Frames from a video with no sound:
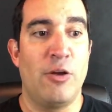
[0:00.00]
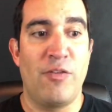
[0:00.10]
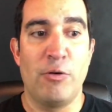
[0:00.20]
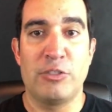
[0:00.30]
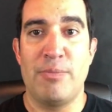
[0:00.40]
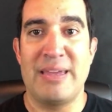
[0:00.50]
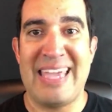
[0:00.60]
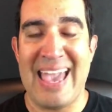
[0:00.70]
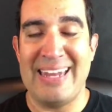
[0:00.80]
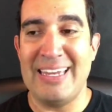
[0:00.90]
If it was a
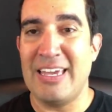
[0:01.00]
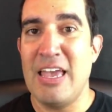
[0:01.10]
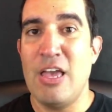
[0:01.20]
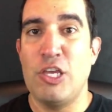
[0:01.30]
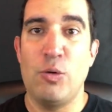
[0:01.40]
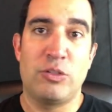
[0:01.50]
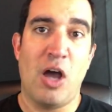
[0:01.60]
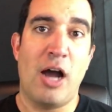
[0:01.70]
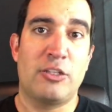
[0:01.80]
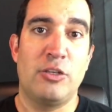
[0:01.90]
mechanic, you would
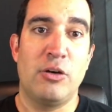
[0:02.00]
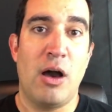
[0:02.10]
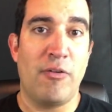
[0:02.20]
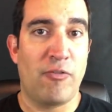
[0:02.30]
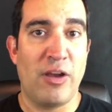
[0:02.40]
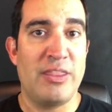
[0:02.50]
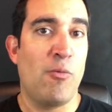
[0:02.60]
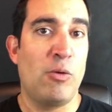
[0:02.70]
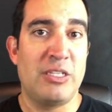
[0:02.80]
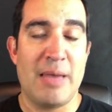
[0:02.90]
talk to a friend
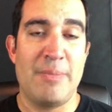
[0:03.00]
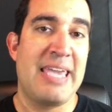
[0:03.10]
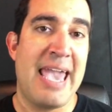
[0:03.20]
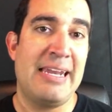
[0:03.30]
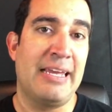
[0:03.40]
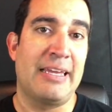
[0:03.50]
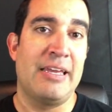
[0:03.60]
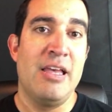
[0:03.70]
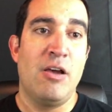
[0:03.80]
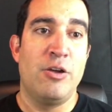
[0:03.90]
that went to that mechanic,